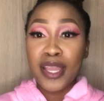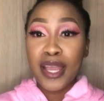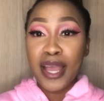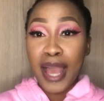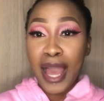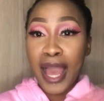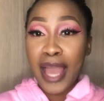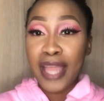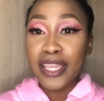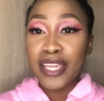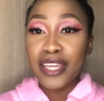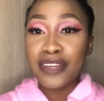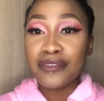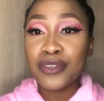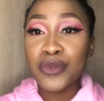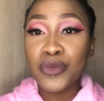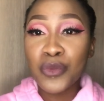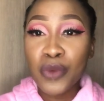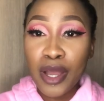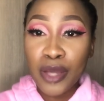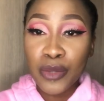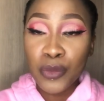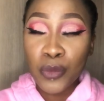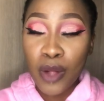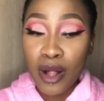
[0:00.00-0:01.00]
Hi
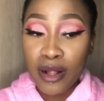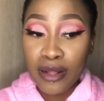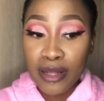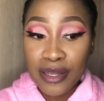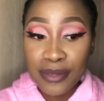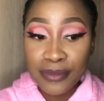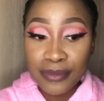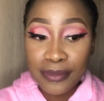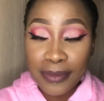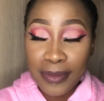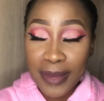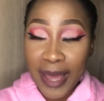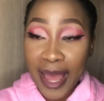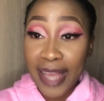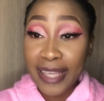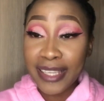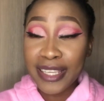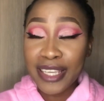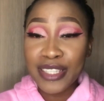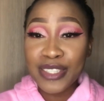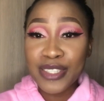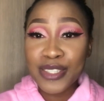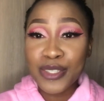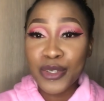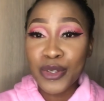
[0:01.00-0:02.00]
everyone, welcome back.
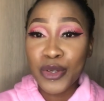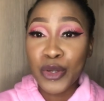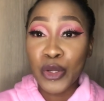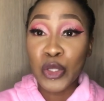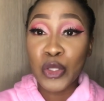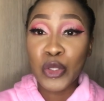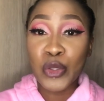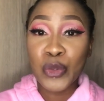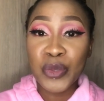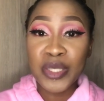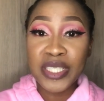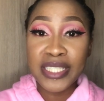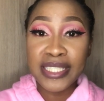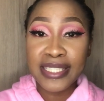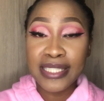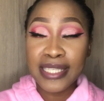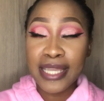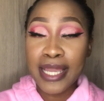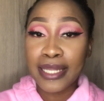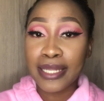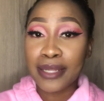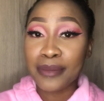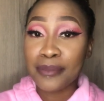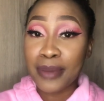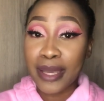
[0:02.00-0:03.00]
It's your girl Huizi
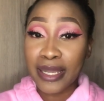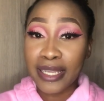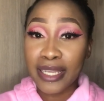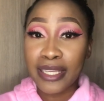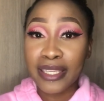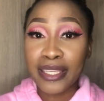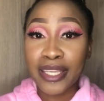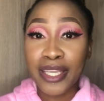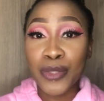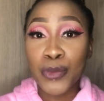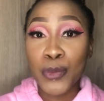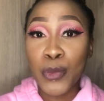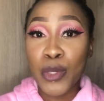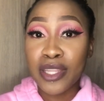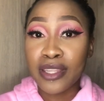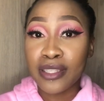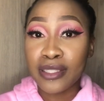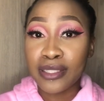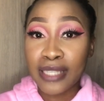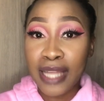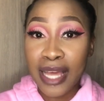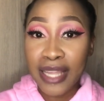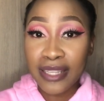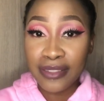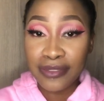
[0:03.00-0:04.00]
and I'm back again with
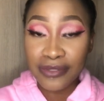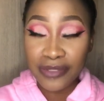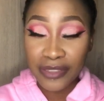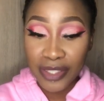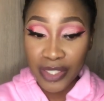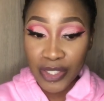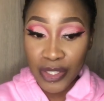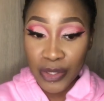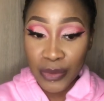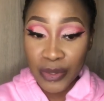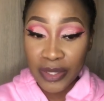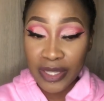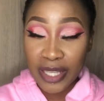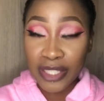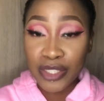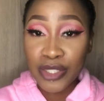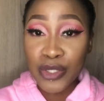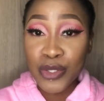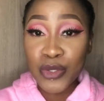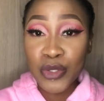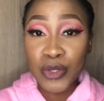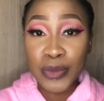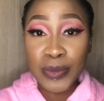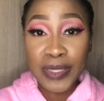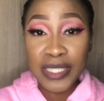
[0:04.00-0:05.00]
another video. Thank you
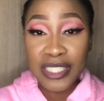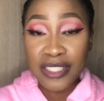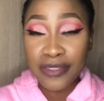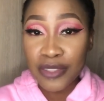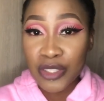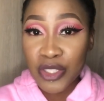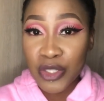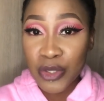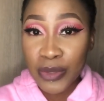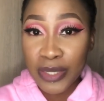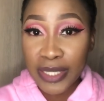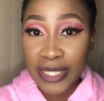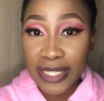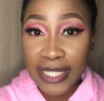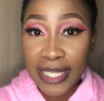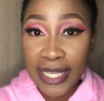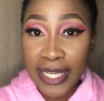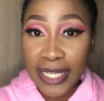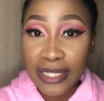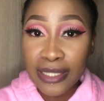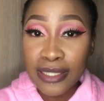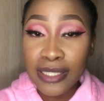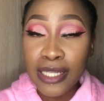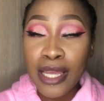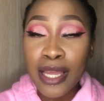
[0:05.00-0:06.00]
so much for tuning
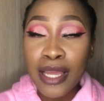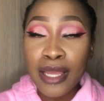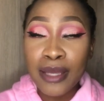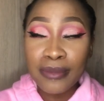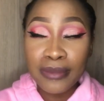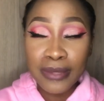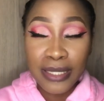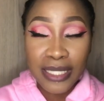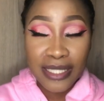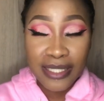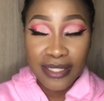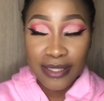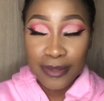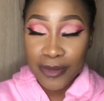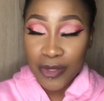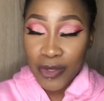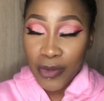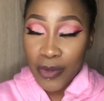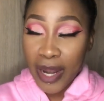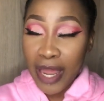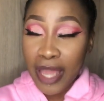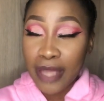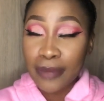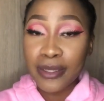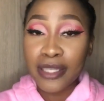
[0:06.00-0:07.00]
in. Please
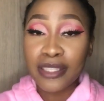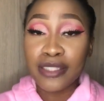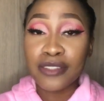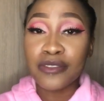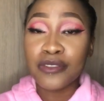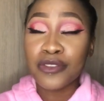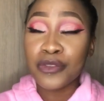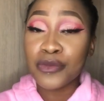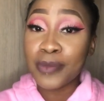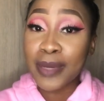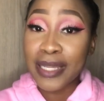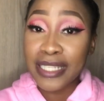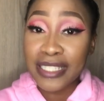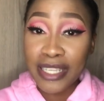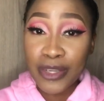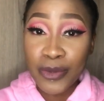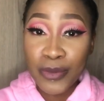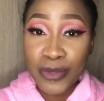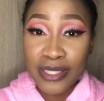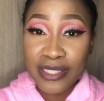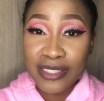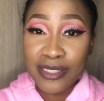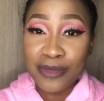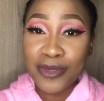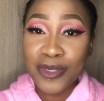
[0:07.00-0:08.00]
subscribe, and if you're my day
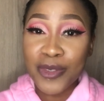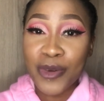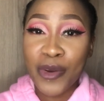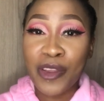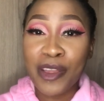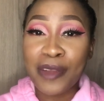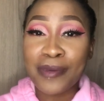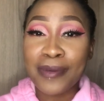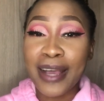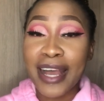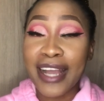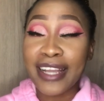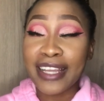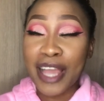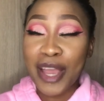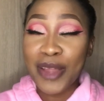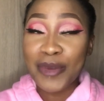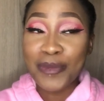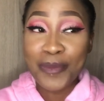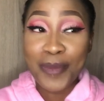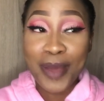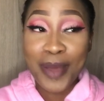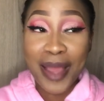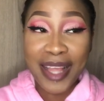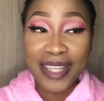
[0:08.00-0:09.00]
one subscriber, I got
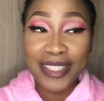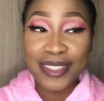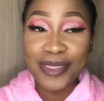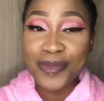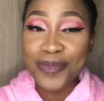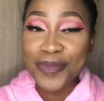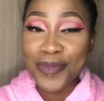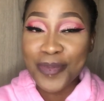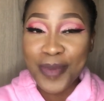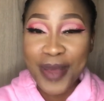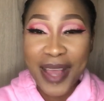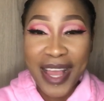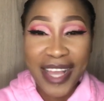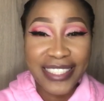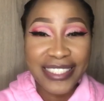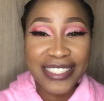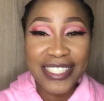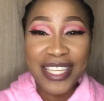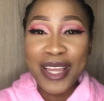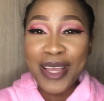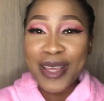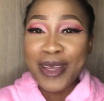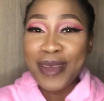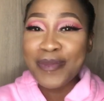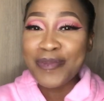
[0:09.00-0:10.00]
mad mad
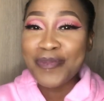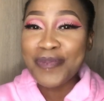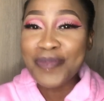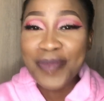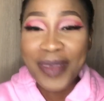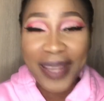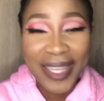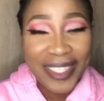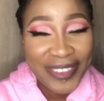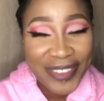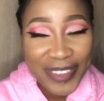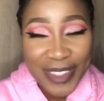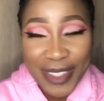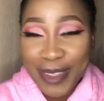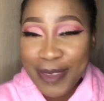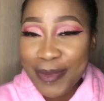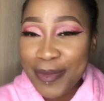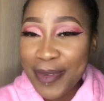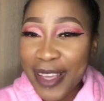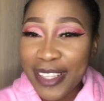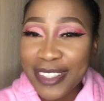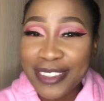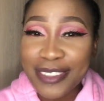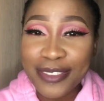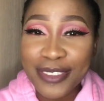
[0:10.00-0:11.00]
mad
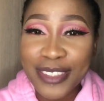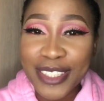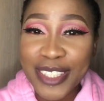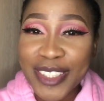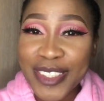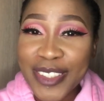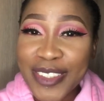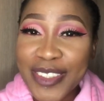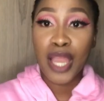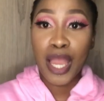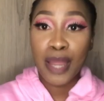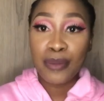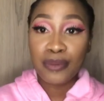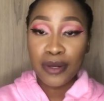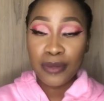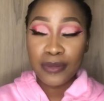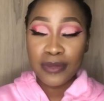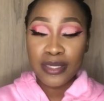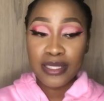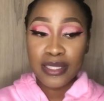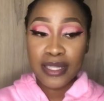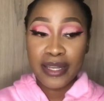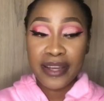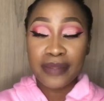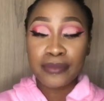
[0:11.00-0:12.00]
respect for you. I
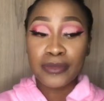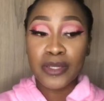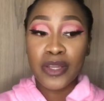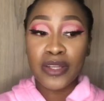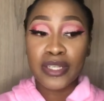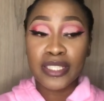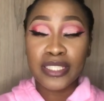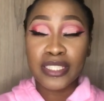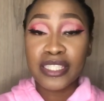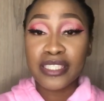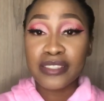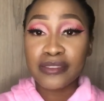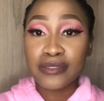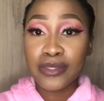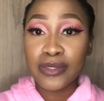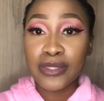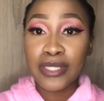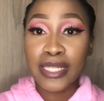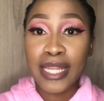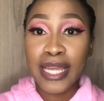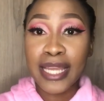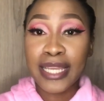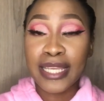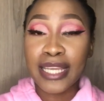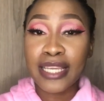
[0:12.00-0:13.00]
promise that I'm gonna give you
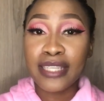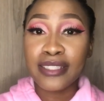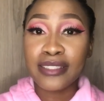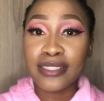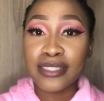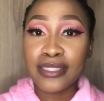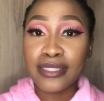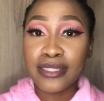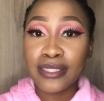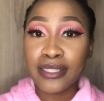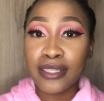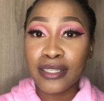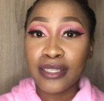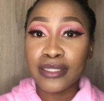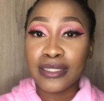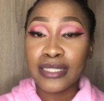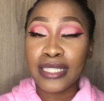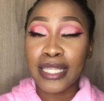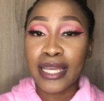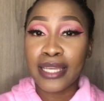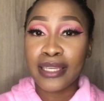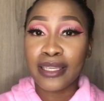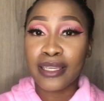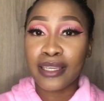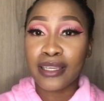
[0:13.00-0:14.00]
like a detailed,
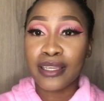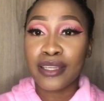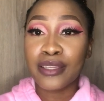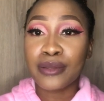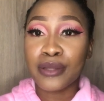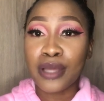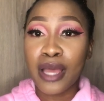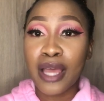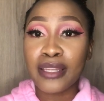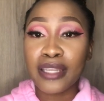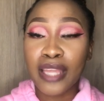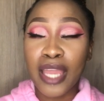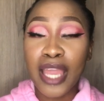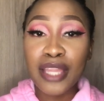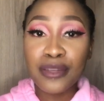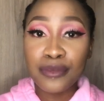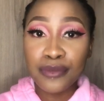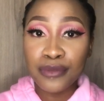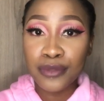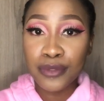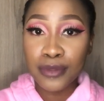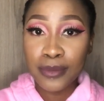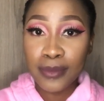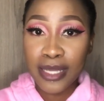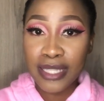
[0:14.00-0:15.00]
like a, an
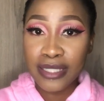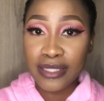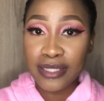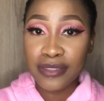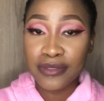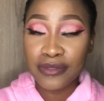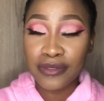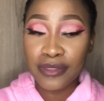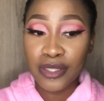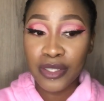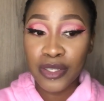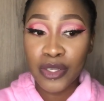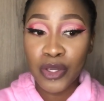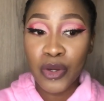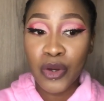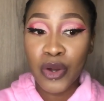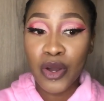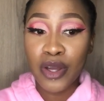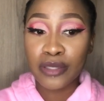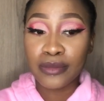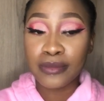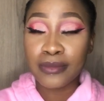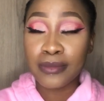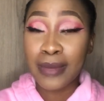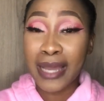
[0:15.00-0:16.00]
informative video
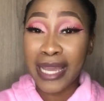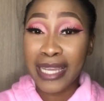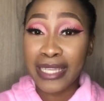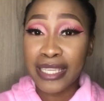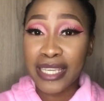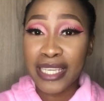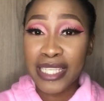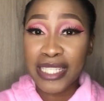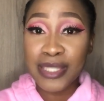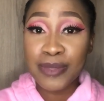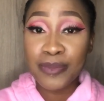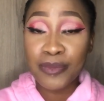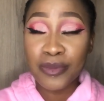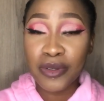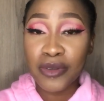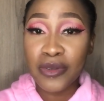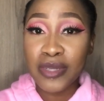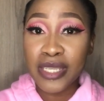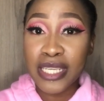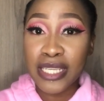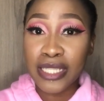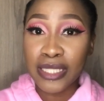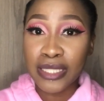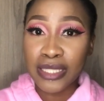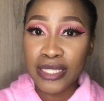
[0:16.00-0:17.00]
on my
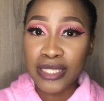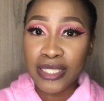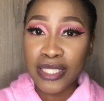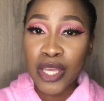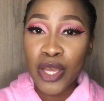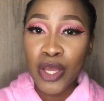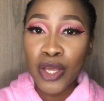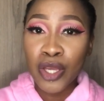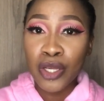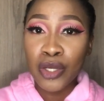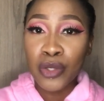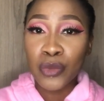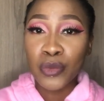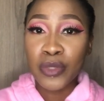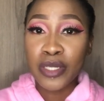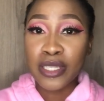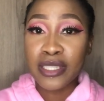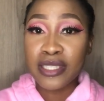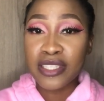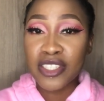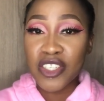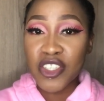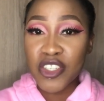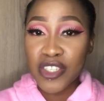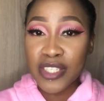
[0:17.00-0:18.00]
experience with
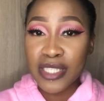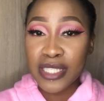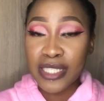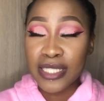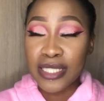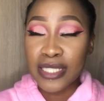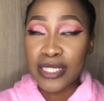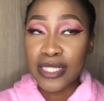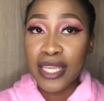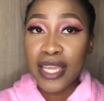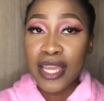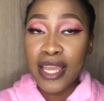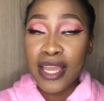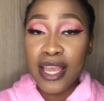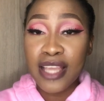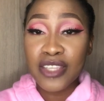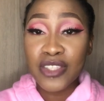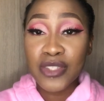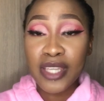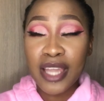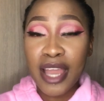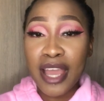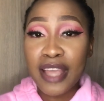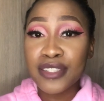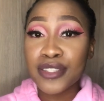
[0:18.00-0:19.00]
Shein. As
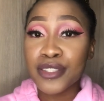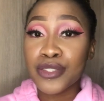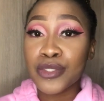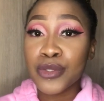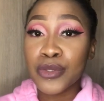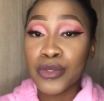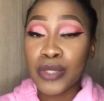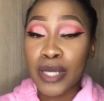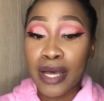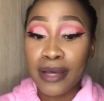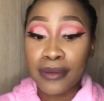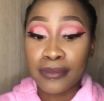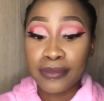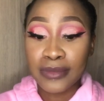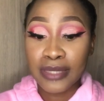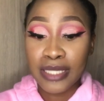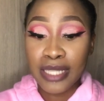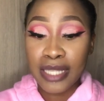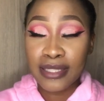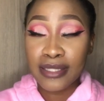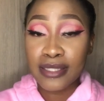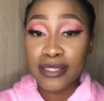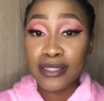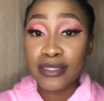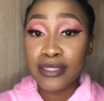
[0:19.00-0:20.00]
you guys know, um
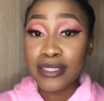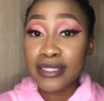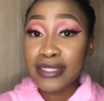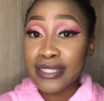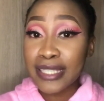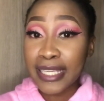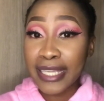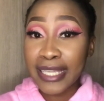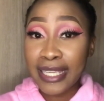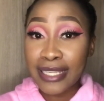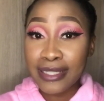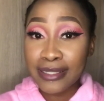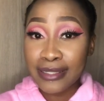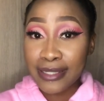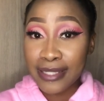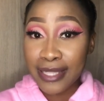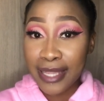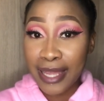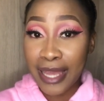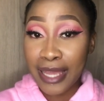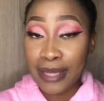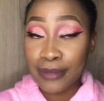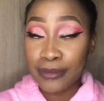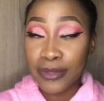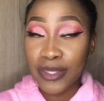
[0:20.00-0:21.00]
it's the second
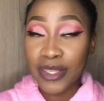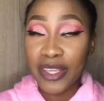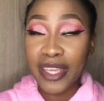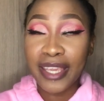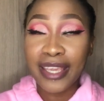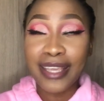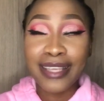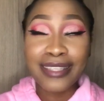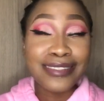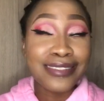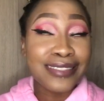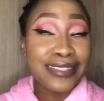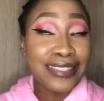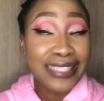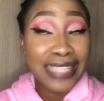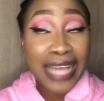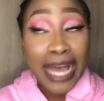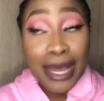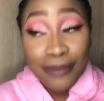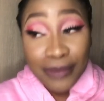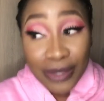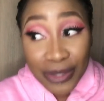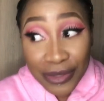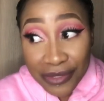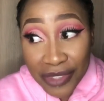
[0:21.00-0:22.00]
time. Okay,
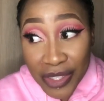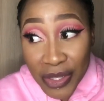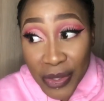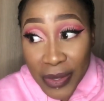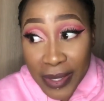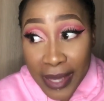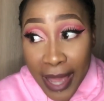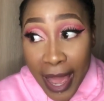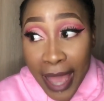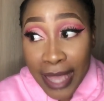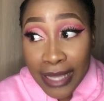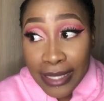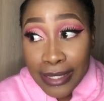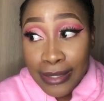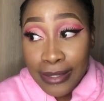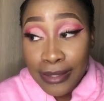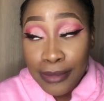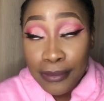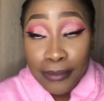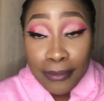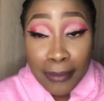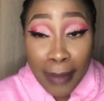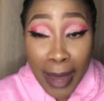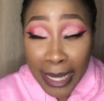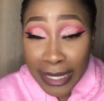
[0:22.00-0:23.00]
some of you guys
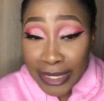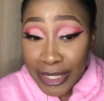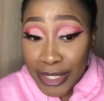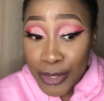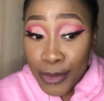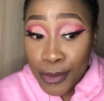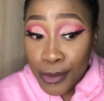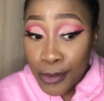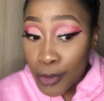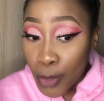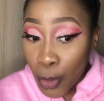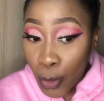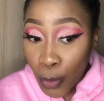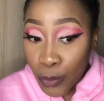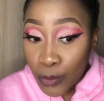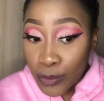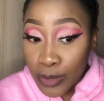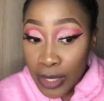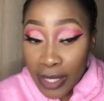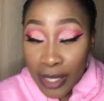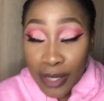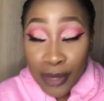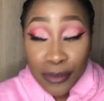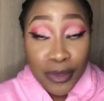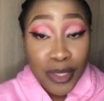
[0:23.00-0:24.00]
might know
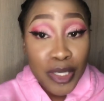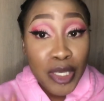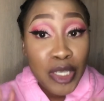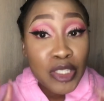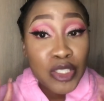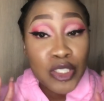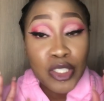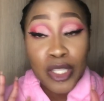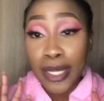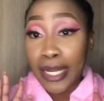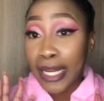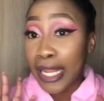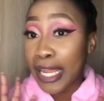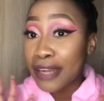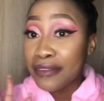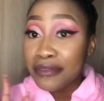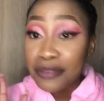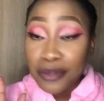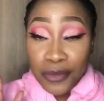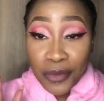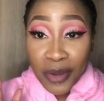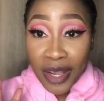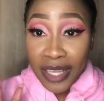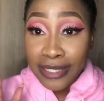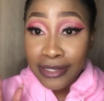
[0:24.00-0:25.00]
because not
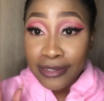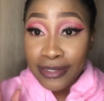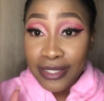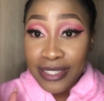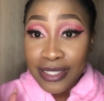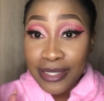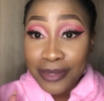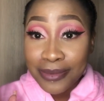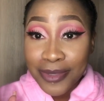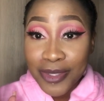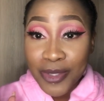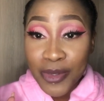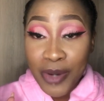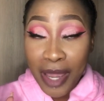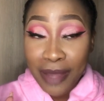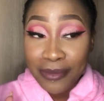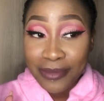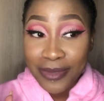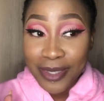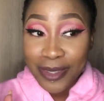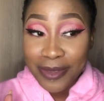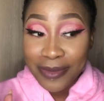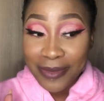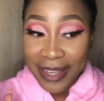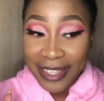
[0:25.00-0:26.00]
everyone is subscribed
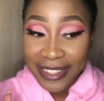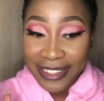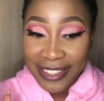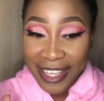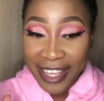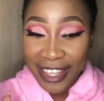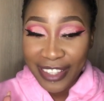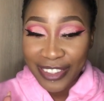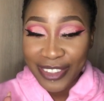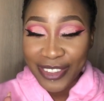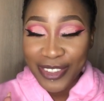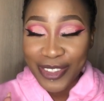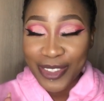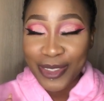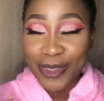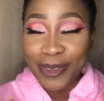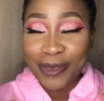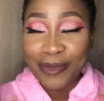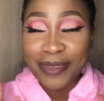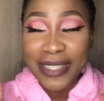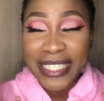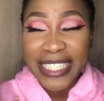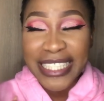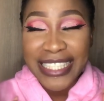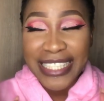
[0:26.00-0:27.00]
to my channel, so
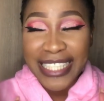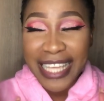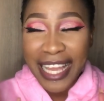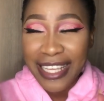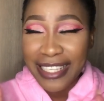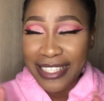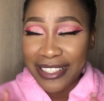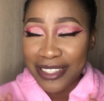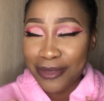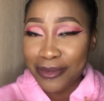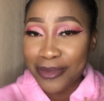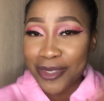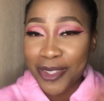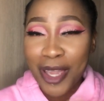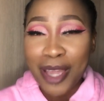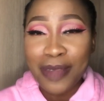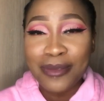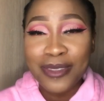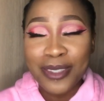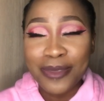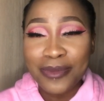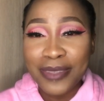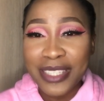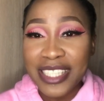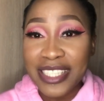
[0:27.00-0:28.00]
please guys, subscribe
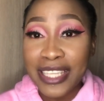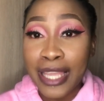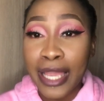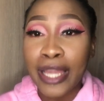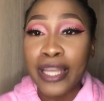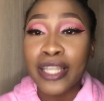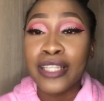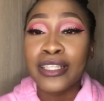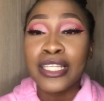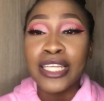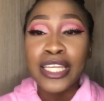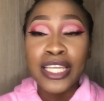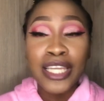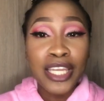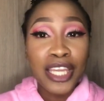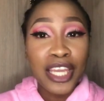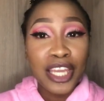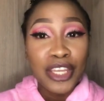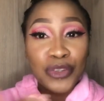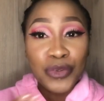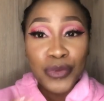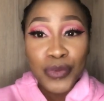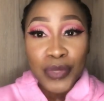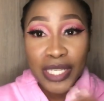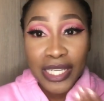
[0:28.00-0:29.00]
to my channel.
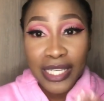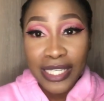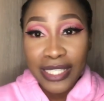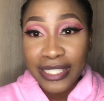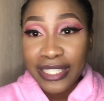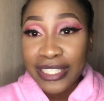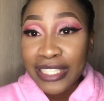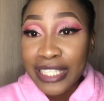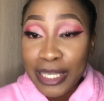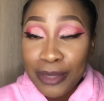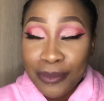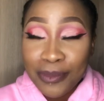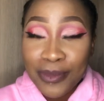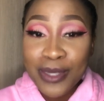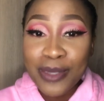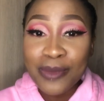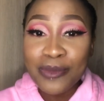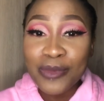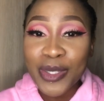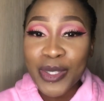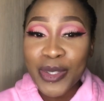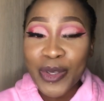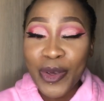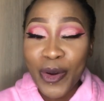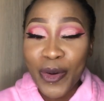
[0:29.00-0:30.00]
It really keeps
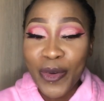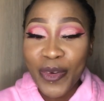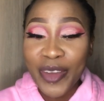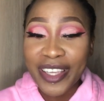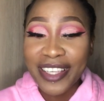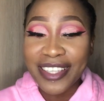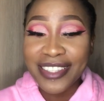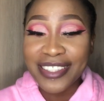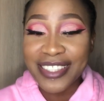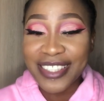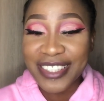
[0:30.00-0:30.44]
me going.